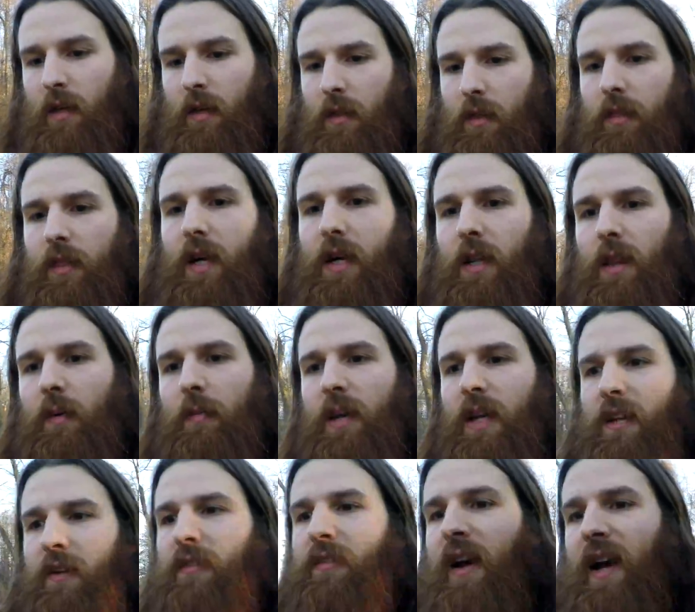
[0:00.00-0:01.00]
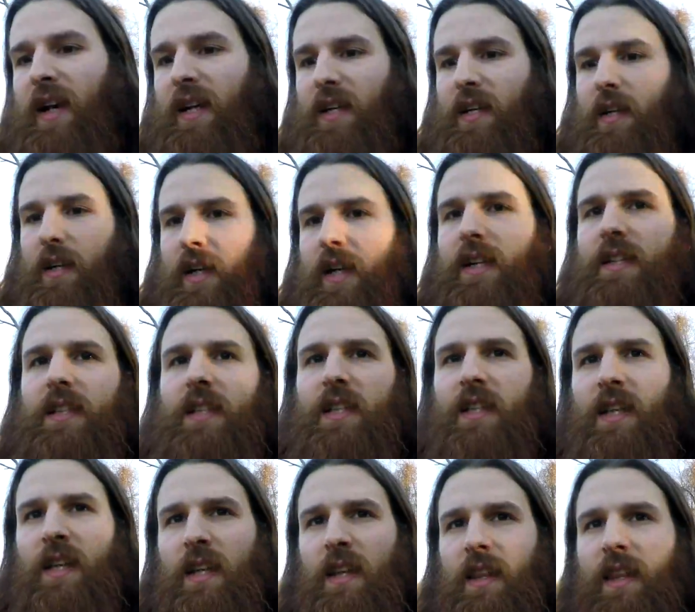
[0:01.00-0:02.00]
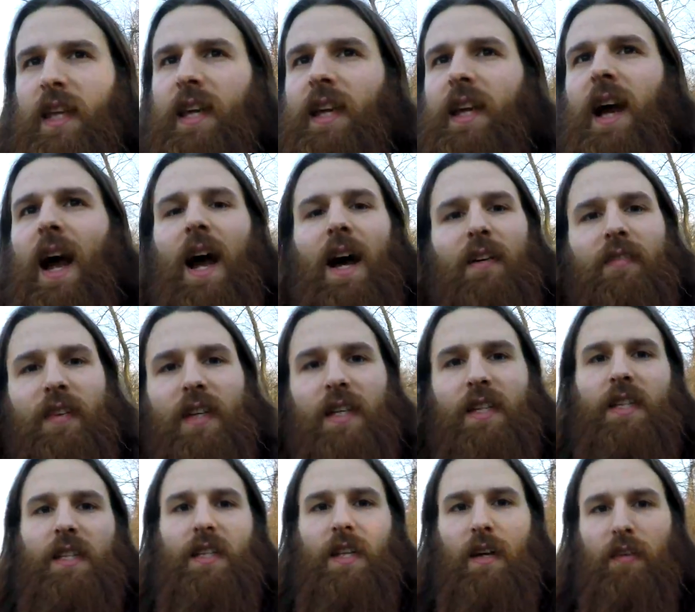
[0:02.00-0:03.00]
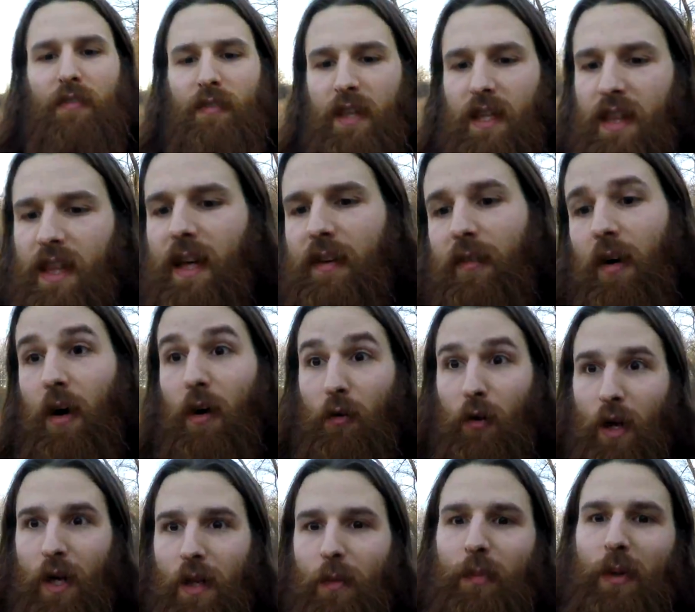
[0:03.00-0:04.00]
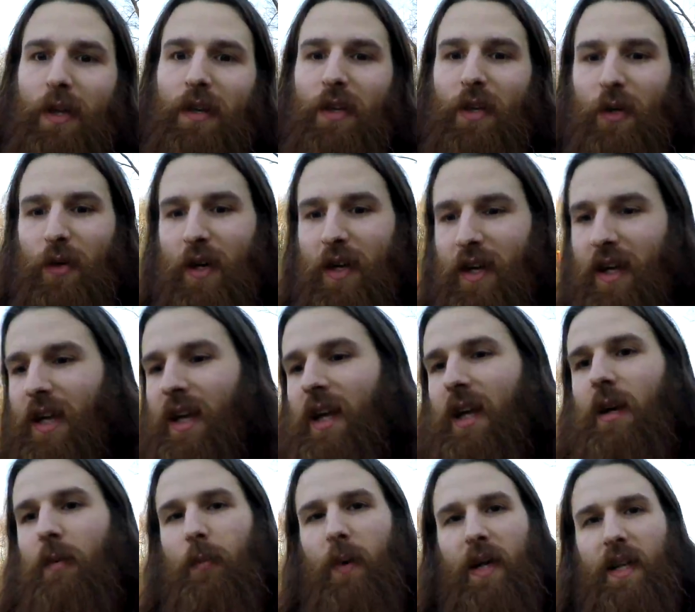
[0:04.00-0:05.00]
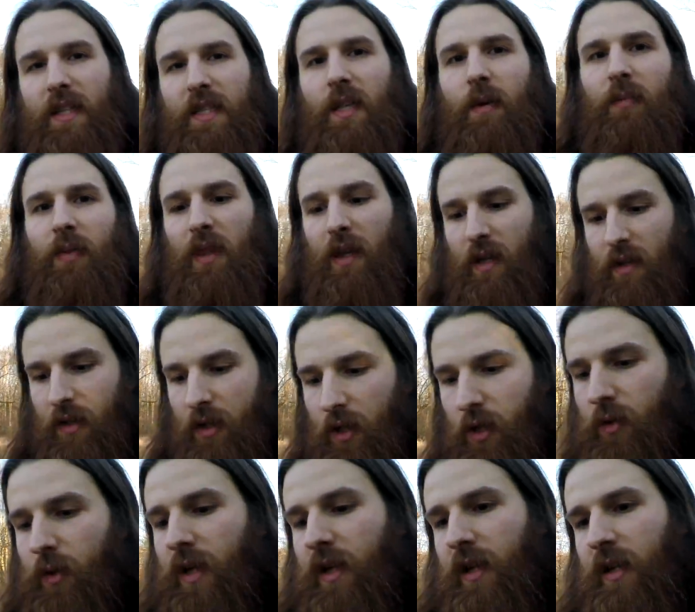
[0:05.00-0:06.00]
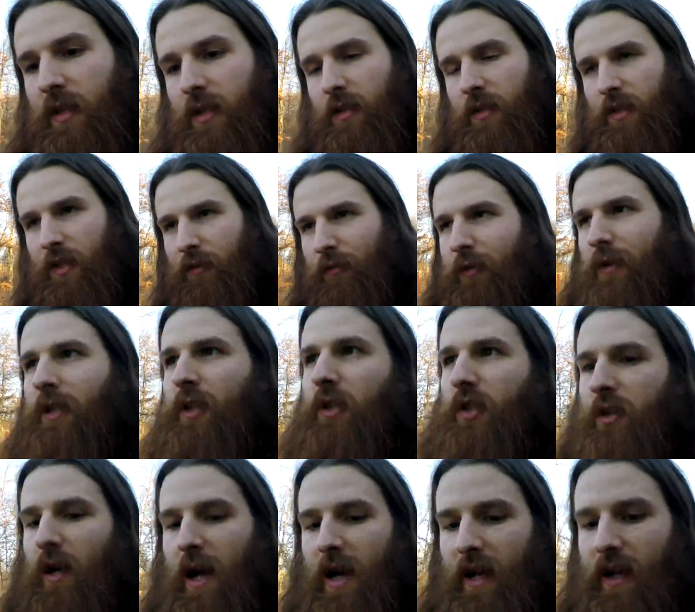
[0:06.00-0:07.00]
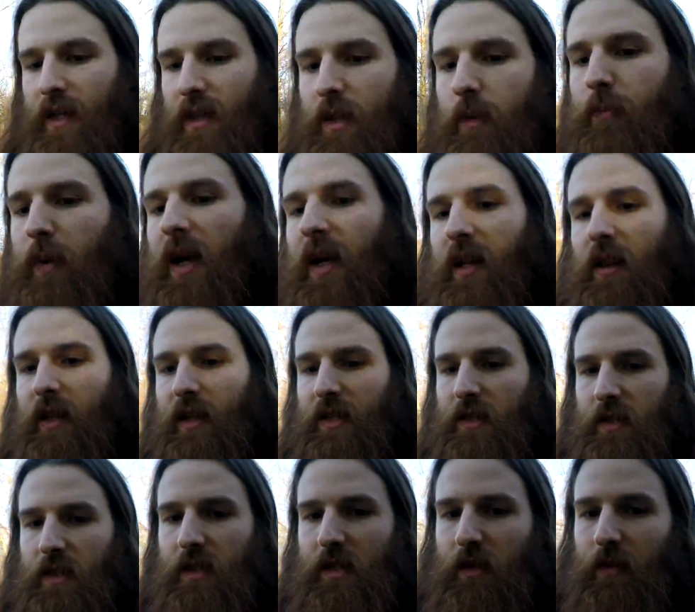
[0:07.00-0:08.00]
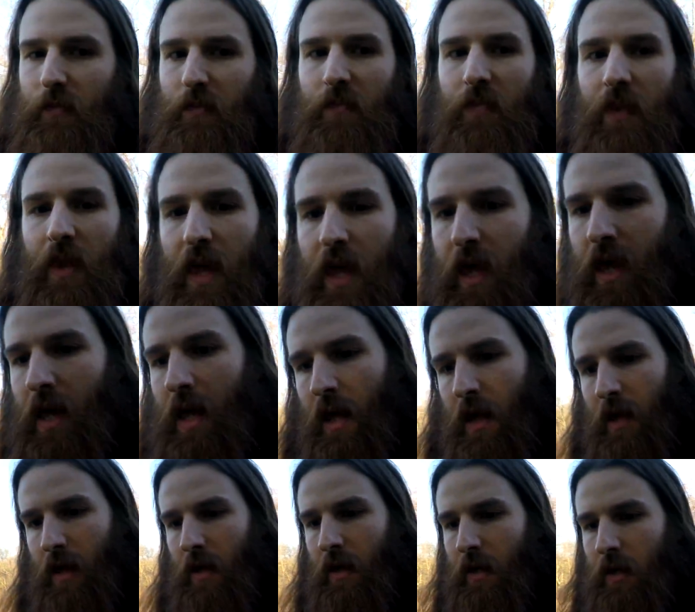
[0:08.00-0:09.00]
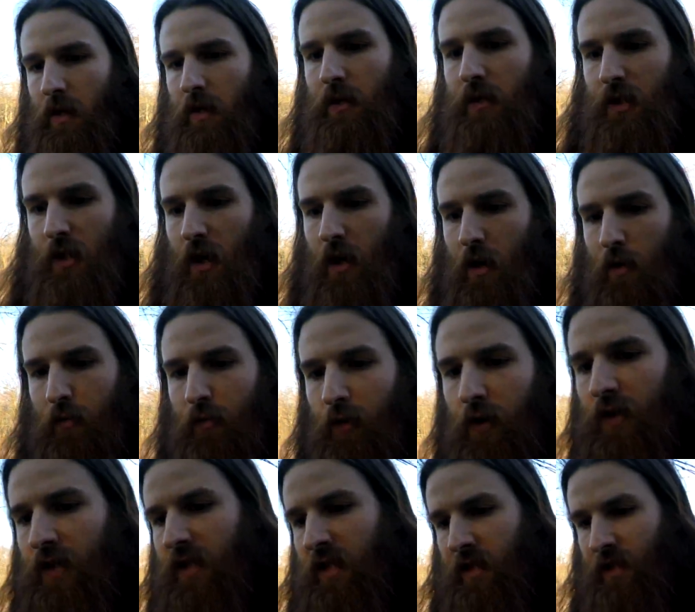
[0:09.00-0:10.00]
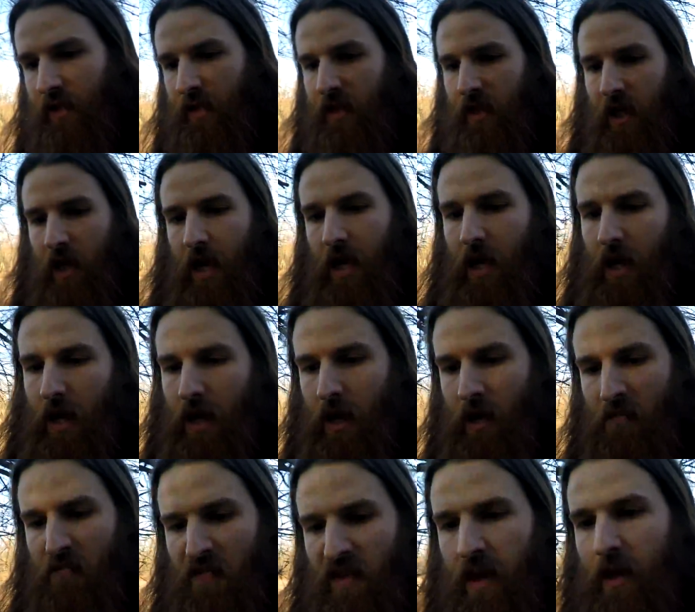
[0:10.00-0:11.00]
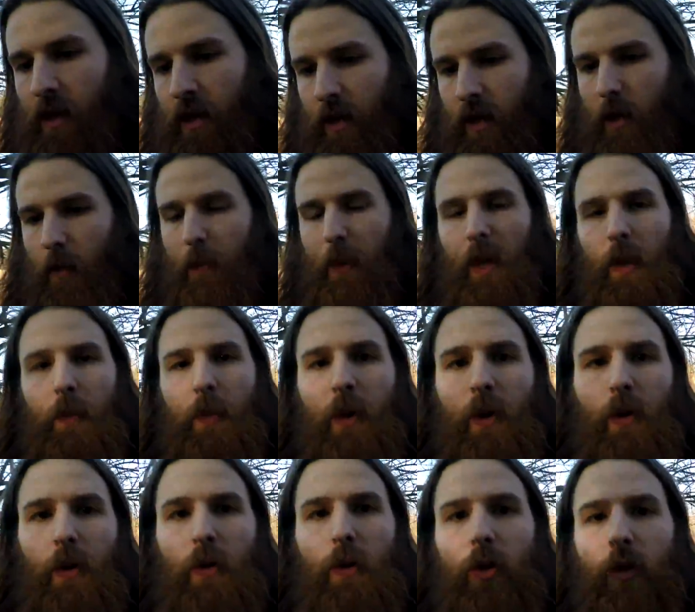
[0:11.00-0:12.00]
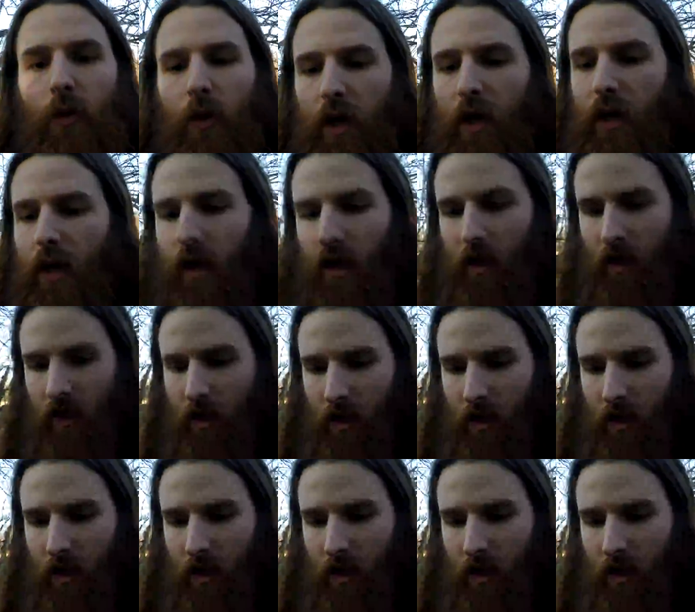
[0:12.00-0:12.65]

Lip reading: their limiting factor isn't the obvious stuff that they've already been doing, but it's something new and a different track in the bodily system. So for instance, there are people who